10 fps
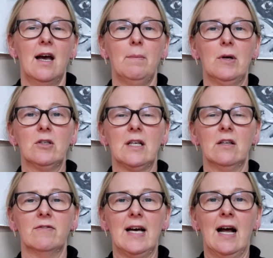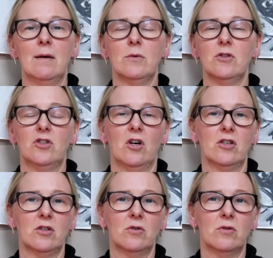and because I loved animals,
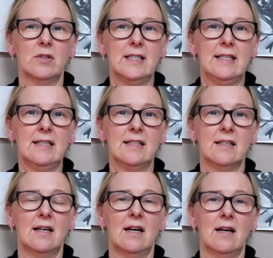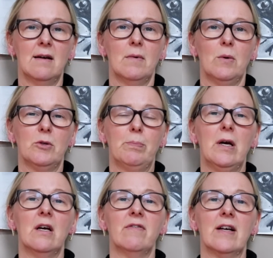dogs and horses, it was
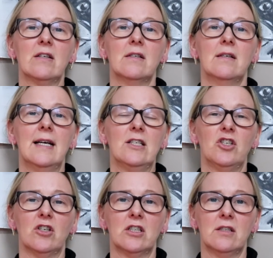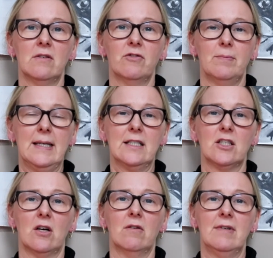perfect introduction for me to
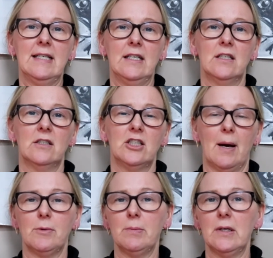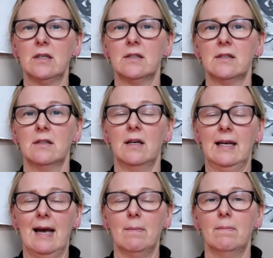start reading chapter books
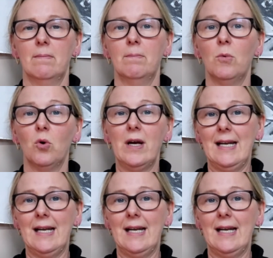and get more